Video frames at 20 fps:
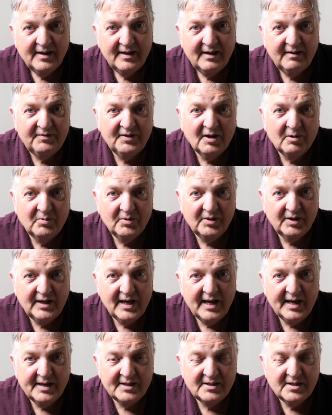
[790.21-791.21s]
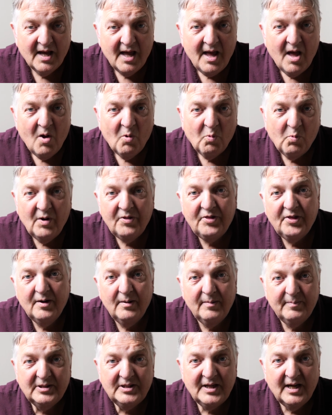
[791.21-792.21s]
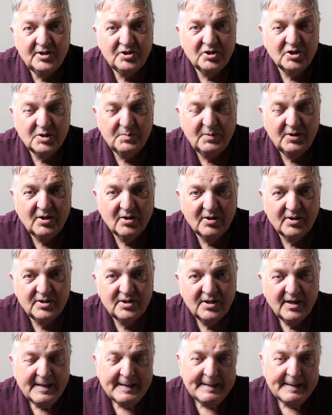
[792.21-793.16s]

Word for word: if that were the case, with the limitations, because